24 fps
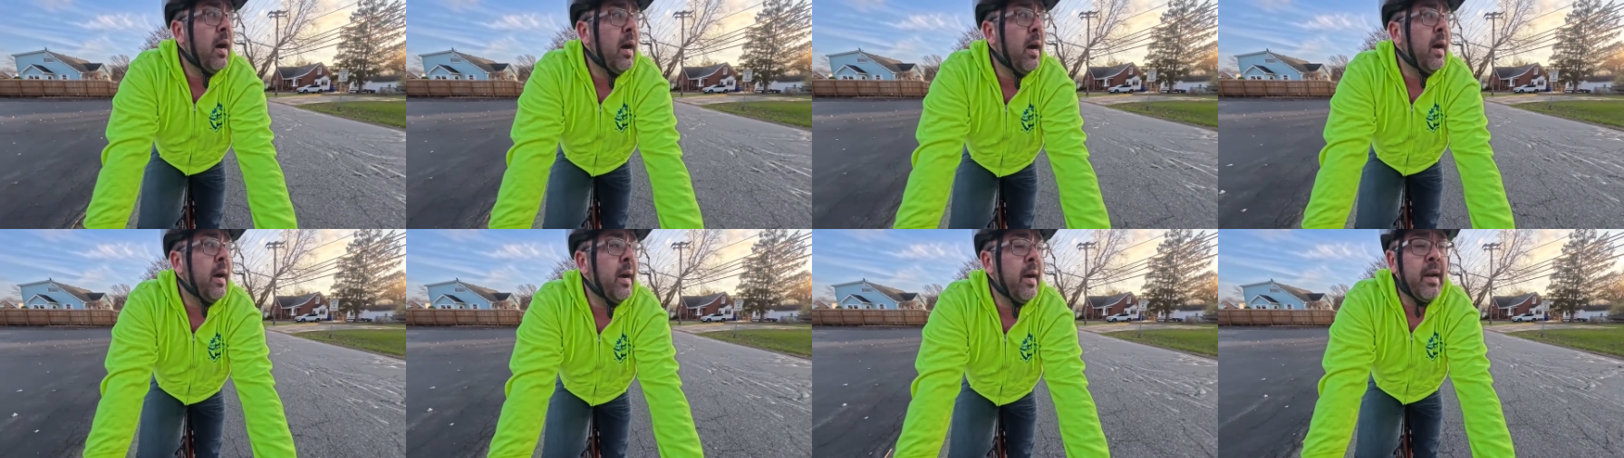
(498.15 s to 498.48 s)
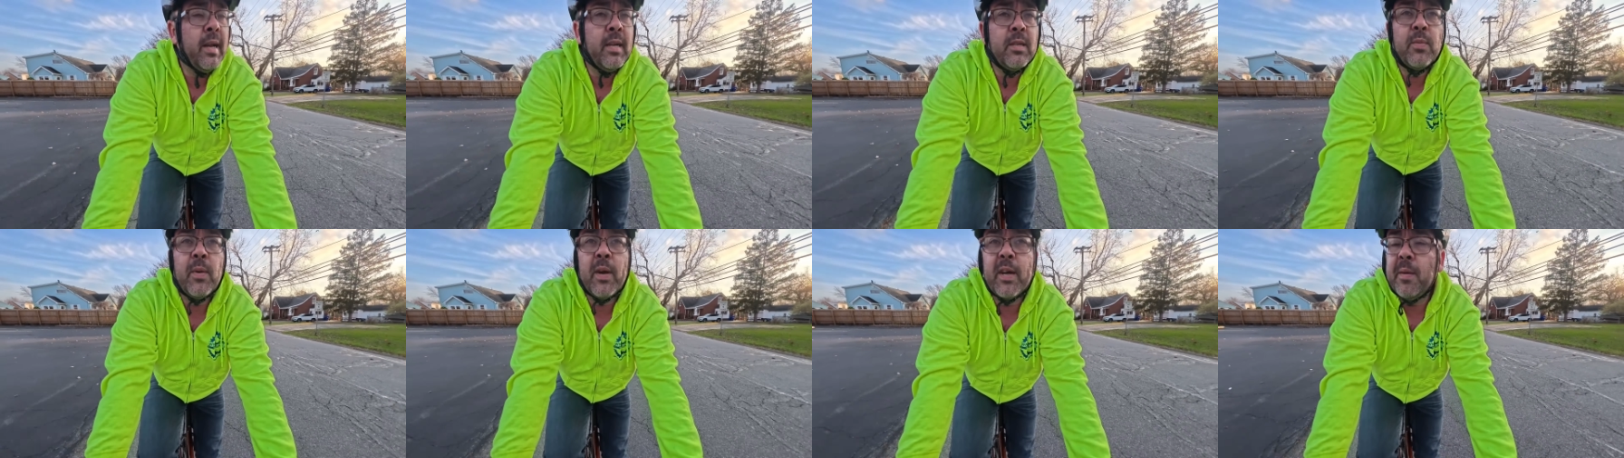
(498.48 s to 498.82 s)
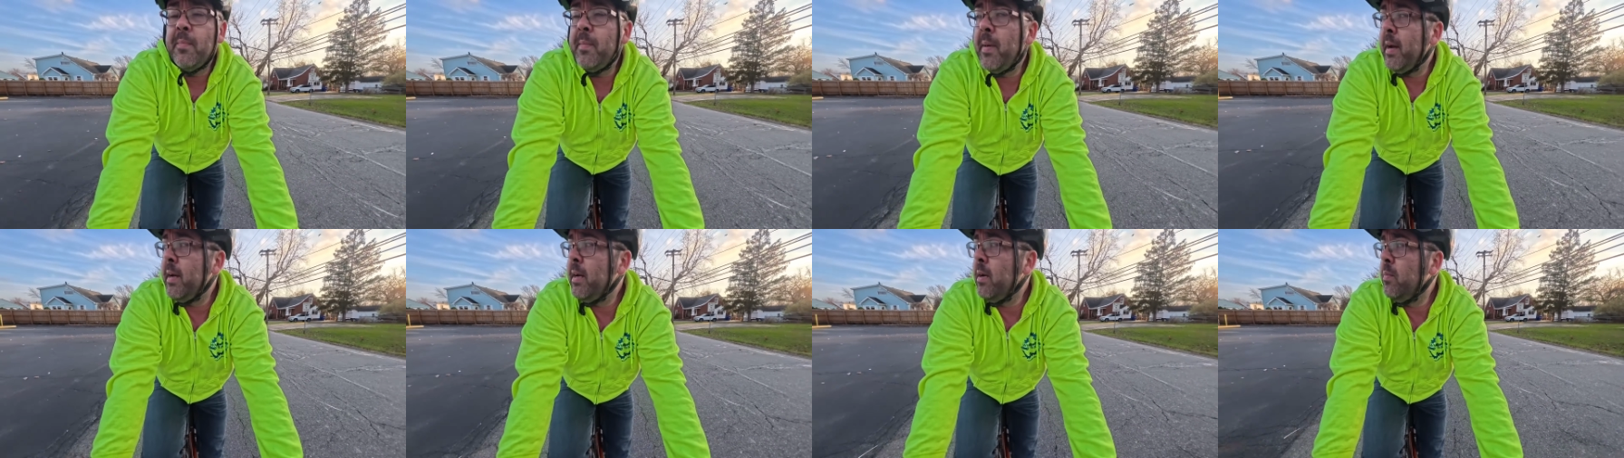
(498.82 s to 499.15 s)
It is
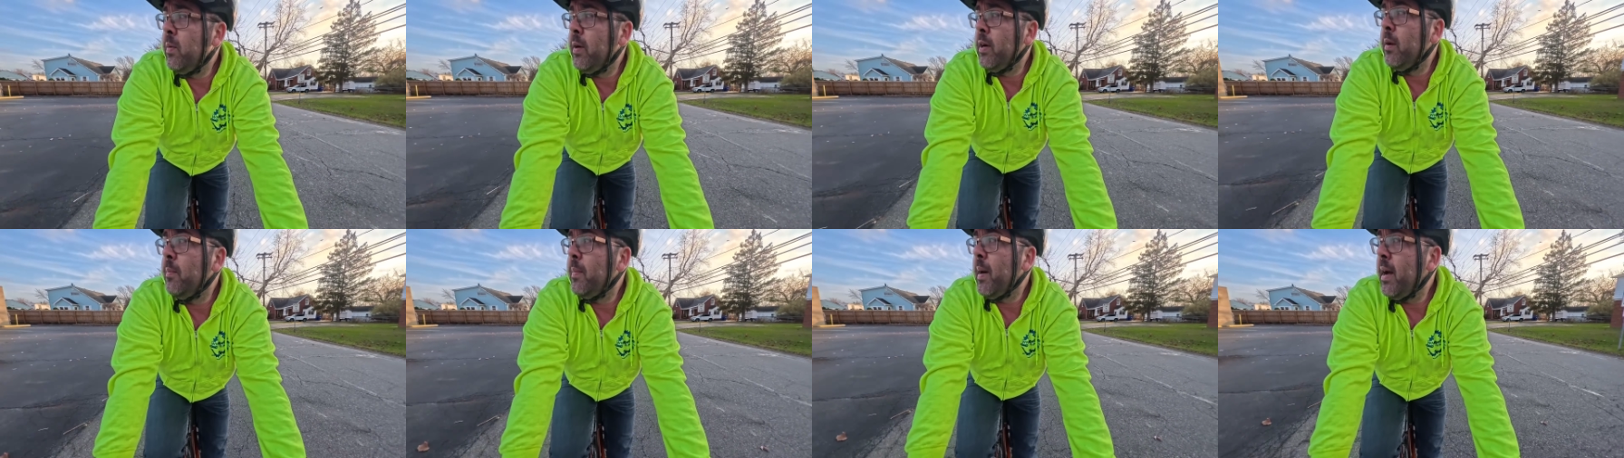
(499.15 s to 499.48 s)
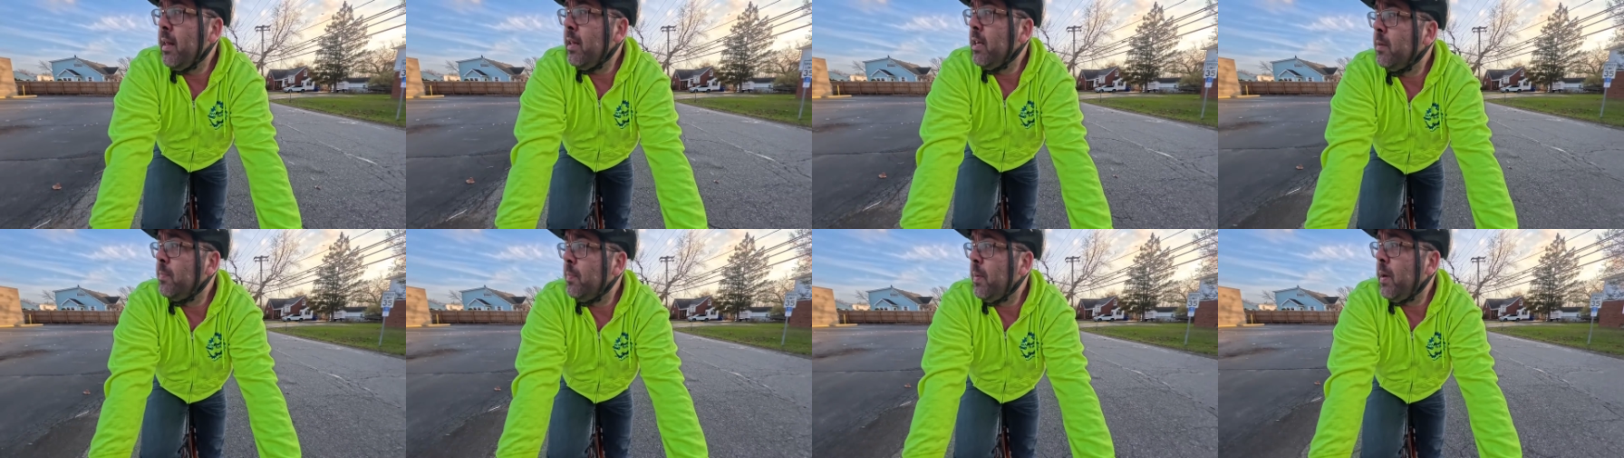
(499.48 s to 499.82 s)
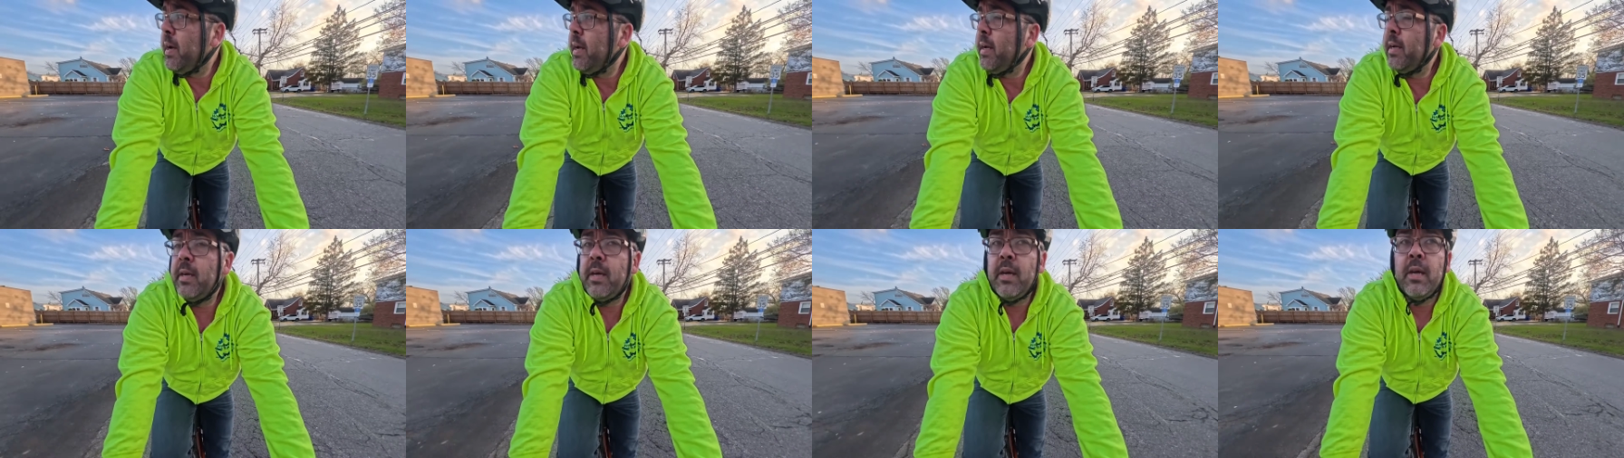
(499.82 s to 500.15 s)
recommended when you buy this
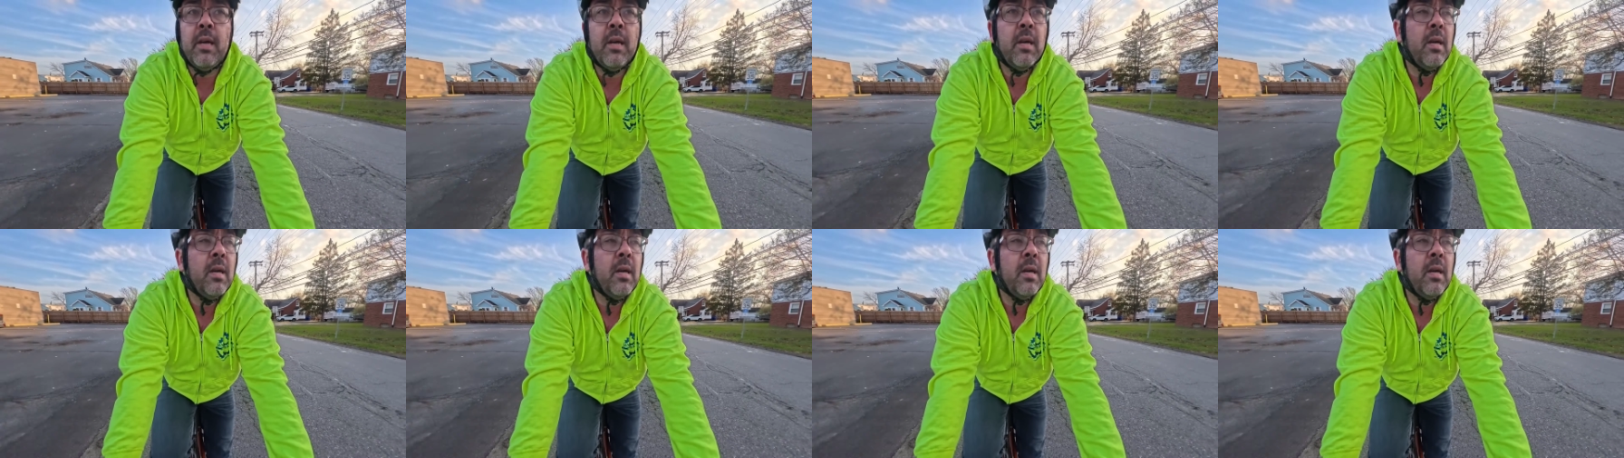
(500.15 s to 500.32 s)
bike